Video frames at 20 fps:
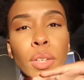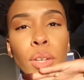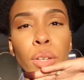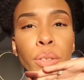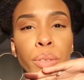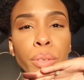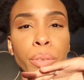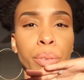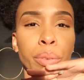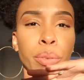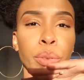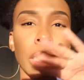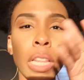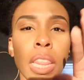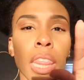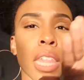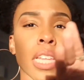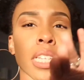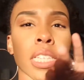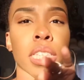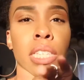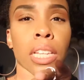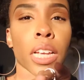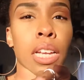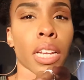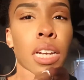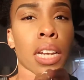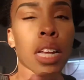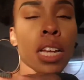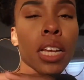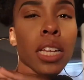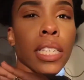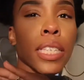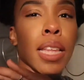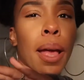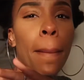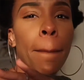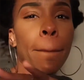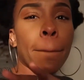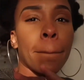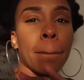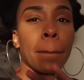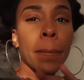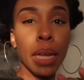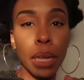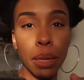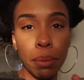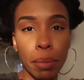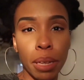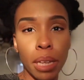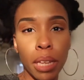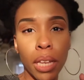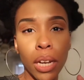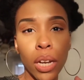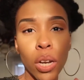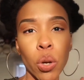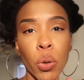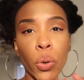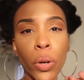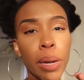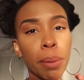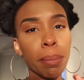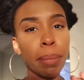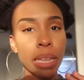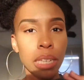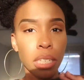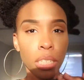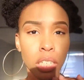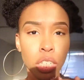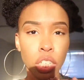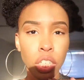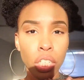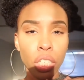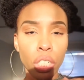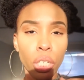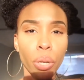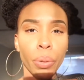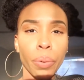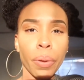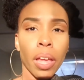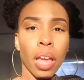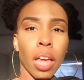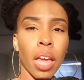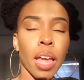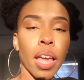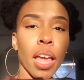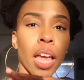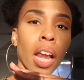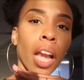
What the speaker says: Ooh, the sun is beaming on a bitch, okay?